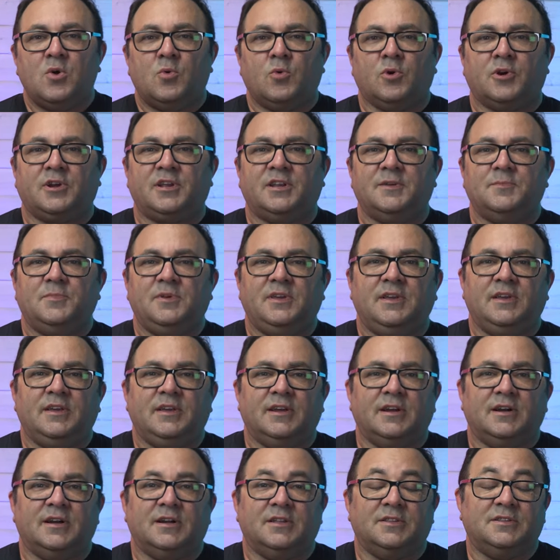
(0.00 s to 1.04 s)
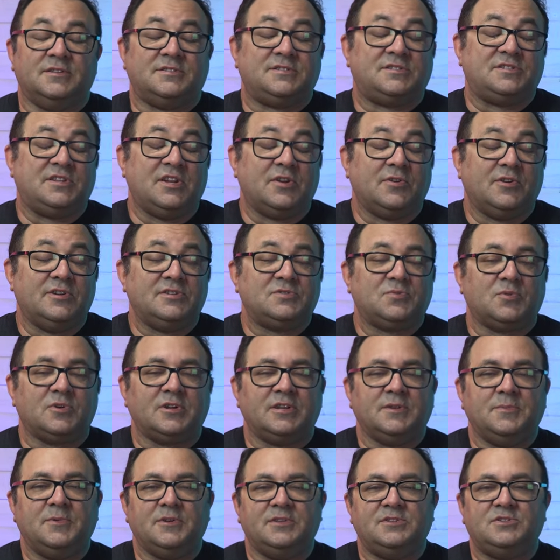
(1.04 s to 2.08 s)
We're going to be, this series, we're
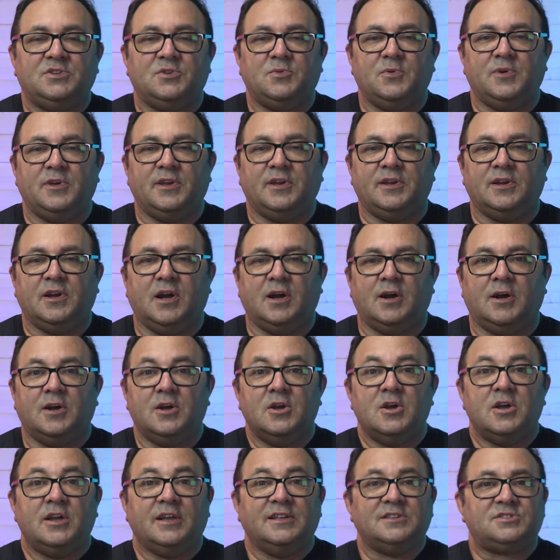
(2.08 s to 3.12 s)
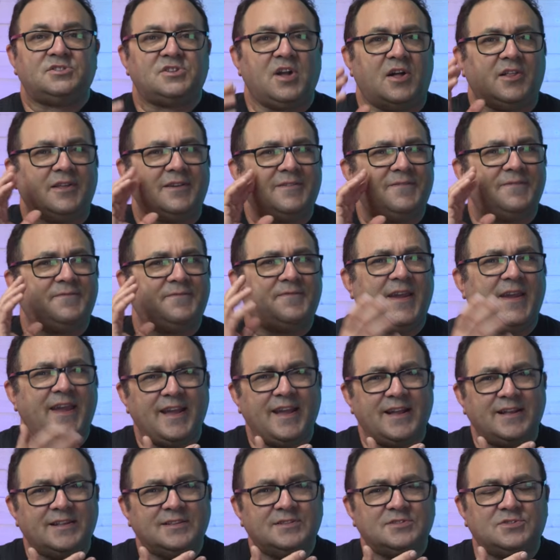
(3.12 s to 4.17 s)
going to be doing installing
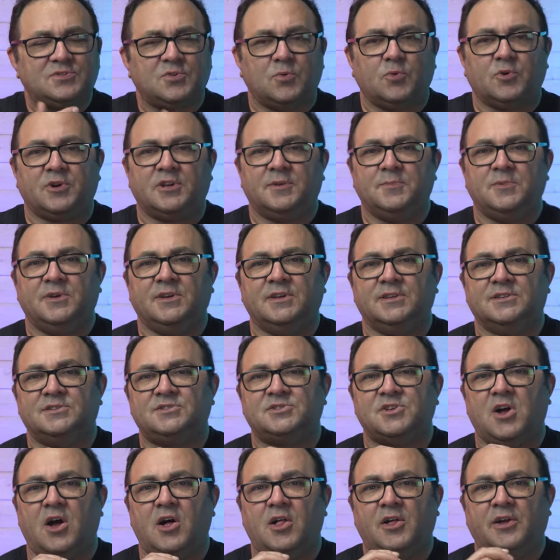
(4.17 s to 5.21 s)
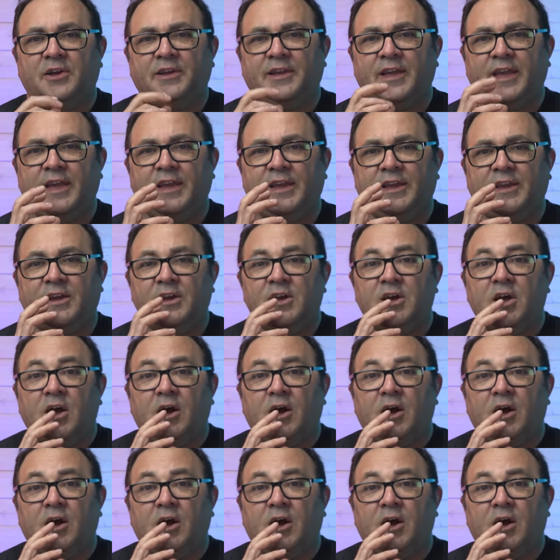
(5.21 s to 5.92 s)
fans, we're going to be installing a